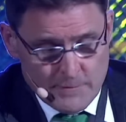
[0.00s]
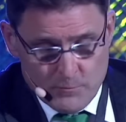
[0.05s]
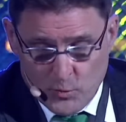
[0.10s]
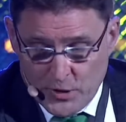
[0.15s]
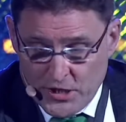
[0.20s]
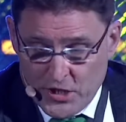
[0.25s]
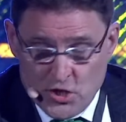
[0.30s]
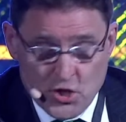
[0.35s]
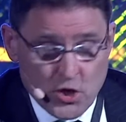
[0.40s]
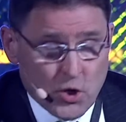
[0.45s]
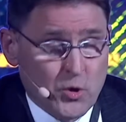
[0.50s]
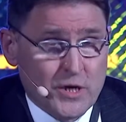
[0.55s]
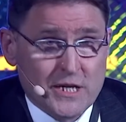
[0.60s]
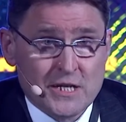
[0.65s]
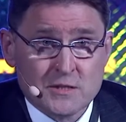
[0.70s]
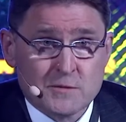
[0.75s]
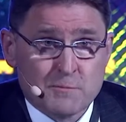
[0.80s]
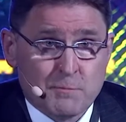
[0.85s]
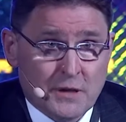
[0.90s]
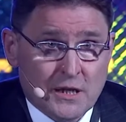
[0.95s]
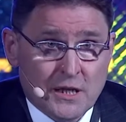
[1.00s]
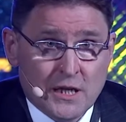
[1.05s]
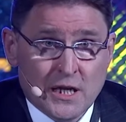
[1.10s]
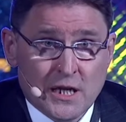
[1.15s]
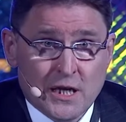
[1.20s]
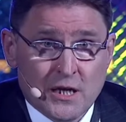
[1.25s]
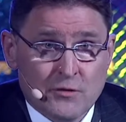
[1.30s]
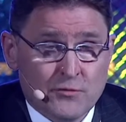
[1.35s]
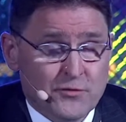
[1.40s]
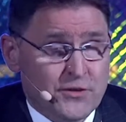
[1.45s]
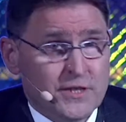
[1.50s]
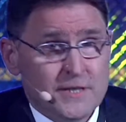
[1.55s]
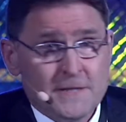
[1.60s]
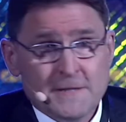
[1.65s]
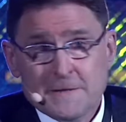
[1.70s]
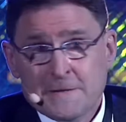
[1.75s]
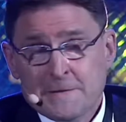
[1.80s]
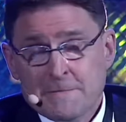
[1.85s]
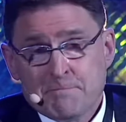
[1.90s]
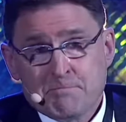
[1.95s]
We know he is beloved,
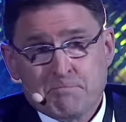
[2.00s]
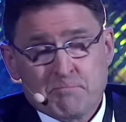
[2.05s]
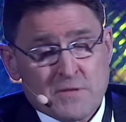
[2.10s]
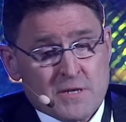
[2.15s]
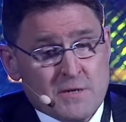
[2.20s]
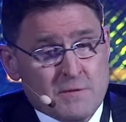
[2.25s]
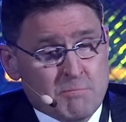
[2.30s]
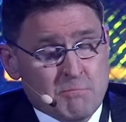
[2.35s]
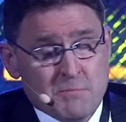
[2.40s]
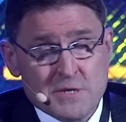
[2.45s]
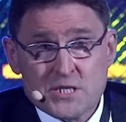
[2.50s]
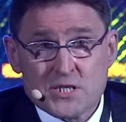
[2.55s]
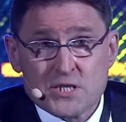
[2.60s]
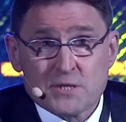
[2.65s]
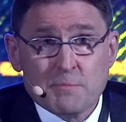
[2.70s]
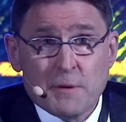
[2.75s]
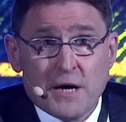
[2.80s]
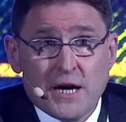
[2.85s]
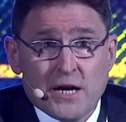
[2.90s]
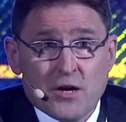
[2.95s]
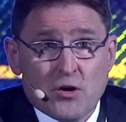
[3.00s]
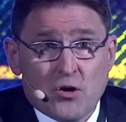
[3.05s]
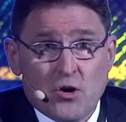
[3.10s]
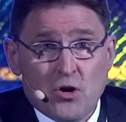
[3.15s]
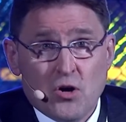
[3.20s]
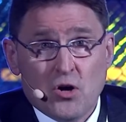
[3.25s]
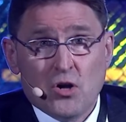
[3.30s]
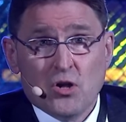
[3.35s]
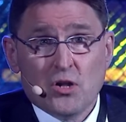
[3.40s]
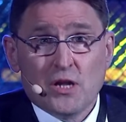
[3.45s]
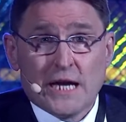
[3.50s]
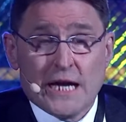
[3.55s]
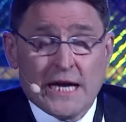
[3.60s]
missed by all,